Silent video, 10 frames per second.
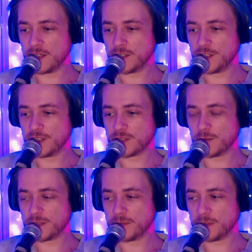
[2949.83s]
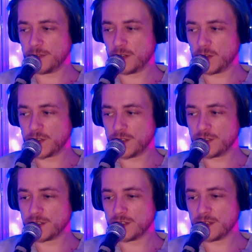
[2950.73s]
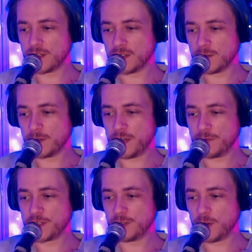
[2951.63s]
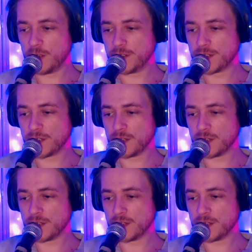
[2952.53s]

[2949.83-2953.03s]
She can switch between alters whenever she wants.